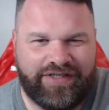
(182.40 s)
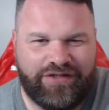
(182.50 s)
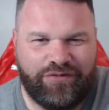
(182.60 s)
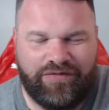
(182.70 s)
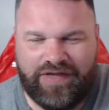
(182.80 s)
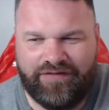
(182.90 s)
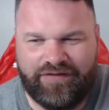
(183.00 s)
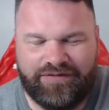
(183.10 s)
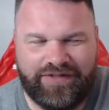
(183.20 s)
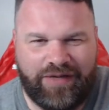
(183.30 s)
you do me a
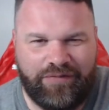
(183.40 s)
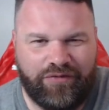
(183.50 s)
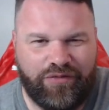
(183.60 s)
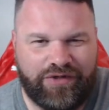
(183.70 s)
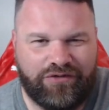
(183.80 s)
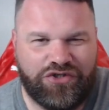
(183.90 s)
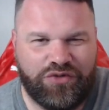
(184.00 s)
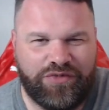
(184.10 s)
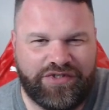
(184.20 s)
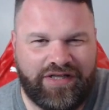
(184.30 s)
favour, get me on when I'm going to
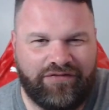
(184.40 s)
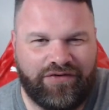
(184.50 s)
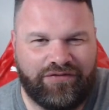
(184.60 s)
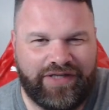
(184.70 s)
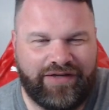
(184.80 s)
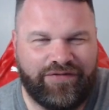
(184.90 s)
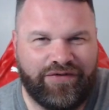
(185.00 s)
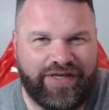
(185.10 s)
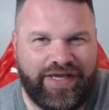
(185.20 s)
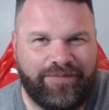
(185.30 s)
show myself on like
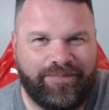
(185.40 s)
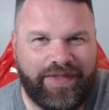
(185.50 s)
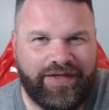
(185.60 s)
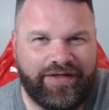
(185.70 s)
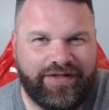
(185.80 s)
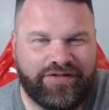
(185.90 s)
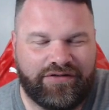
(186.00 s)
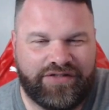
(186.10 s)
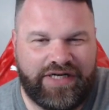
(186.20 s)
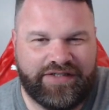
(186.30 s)
front game. So
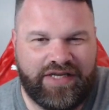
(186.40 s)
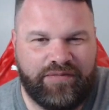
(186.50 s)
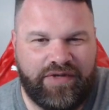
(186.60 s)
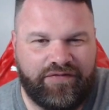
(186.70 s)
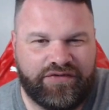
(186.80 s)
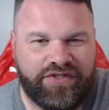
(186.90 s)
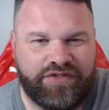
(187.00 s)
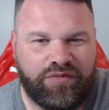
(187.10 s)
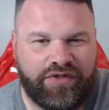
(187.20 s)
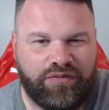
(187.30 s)
I tried to get a bit of
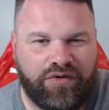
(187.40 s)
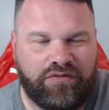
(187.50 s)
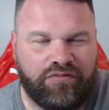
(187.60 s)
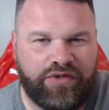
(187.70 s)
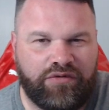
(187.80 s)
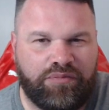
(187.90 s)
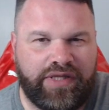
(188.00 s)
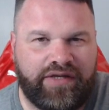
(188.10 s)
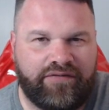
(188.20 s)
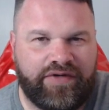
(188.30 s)
footage when you were
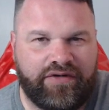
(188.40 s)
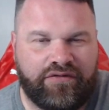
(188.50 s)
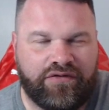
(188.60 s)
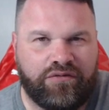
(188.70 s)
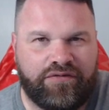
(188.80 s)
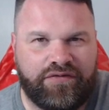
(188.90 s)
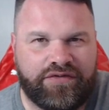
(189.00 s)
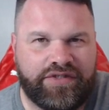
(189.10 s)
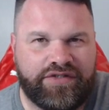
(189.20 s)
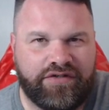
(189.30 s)
playing, video record
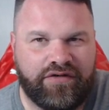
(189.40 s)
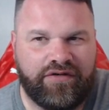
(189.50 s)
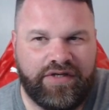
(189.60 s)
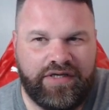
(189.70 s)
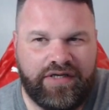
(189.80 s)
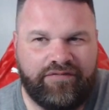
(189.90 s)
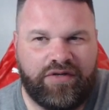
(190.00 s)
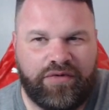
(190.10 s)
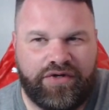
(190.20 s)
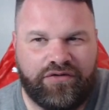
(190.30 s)
footage. So if
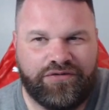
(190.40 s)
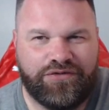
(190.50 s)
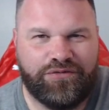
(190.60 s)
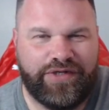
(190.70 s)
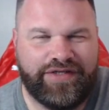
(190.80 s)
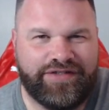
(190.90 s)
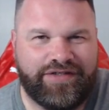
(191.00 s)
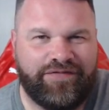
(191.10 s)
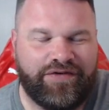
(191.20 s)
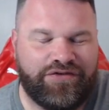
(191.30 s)
anybody knows who he is,
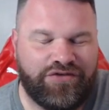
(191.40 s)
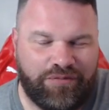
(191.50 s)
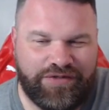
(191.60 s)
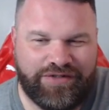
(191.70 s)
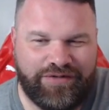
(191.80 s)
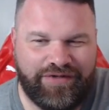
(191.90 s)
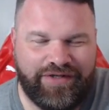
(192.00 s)
if you drop us a